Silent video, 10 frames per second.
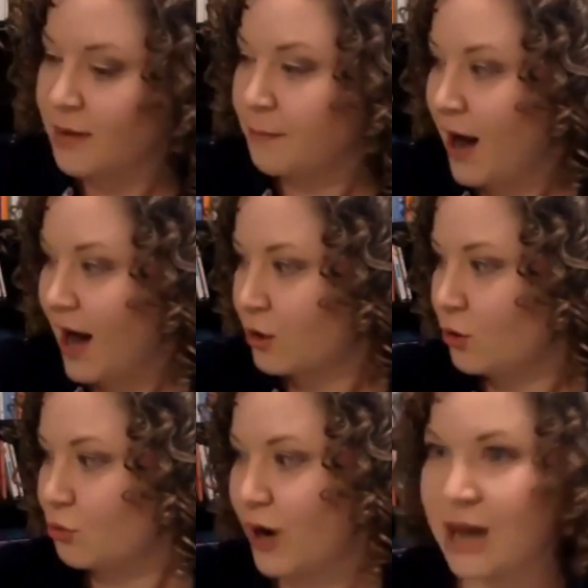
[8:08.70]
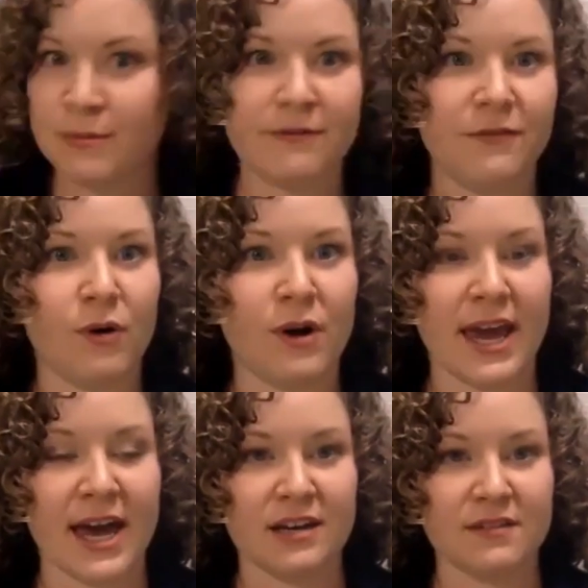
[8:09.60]
model right
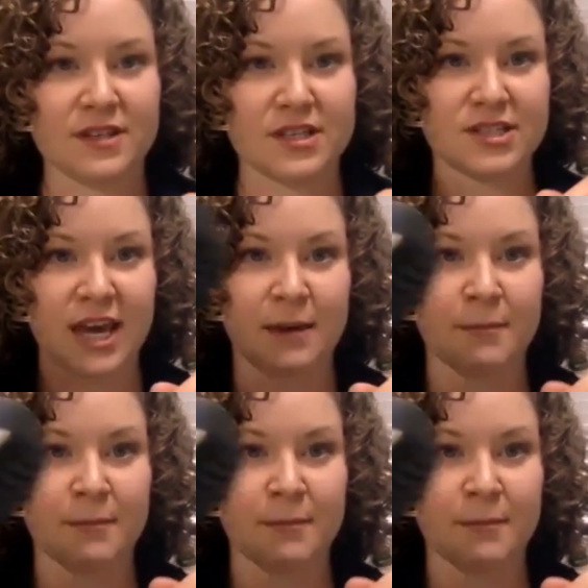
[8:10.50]
beforehand of the same